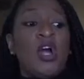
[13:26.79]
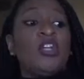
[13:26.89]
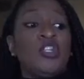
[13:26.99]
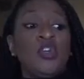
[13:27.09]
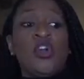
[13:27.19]

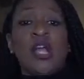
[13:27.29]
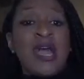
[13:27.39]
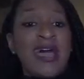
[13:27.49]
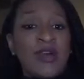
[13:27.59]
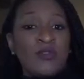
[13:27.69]
your
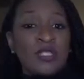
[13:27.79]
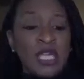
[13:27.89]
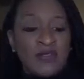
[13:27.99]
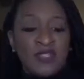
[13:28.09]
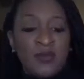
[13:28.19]
house
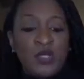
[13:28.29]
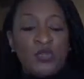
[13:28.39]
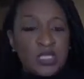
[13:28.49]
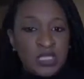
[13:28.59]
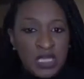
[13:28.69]
have to be on
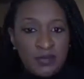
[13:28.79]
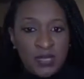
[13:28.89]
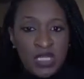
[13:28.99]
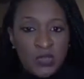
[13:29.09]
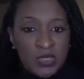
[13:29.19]
the same
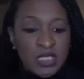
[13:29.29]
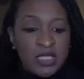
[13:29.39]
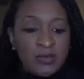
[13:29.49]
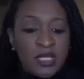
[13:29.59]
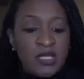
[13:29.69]
page with
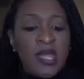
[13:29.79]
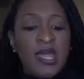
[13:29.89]
discipline.